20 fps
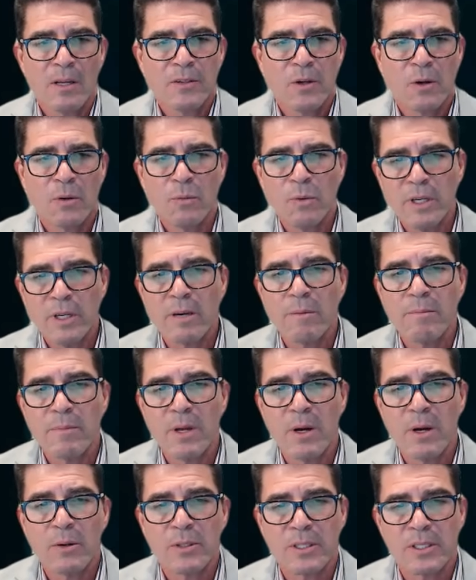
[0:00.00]
So William
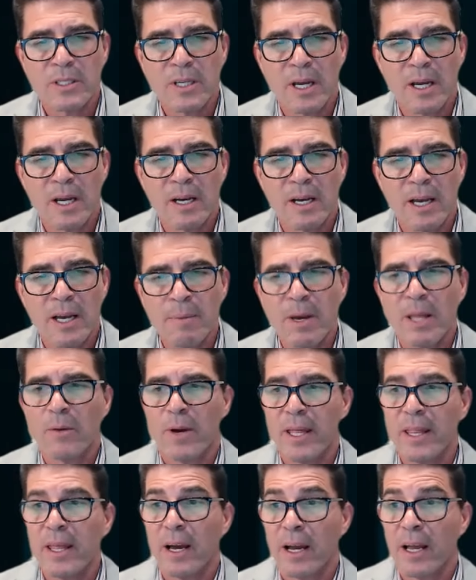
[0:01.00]
notes, uh, and by
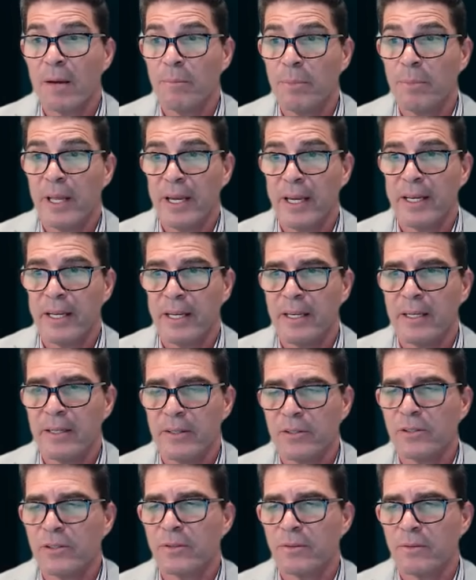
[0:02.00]
the way, the complaint
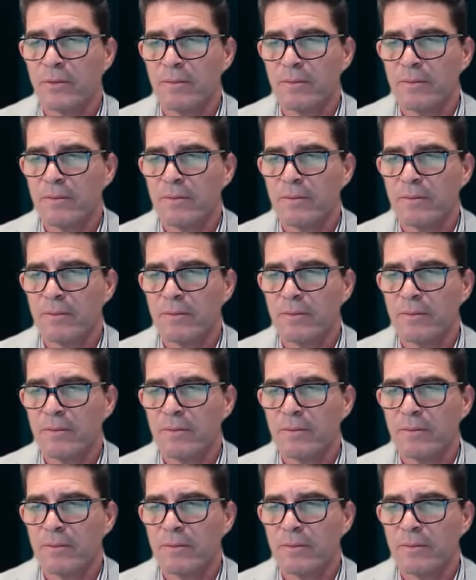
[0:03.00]
is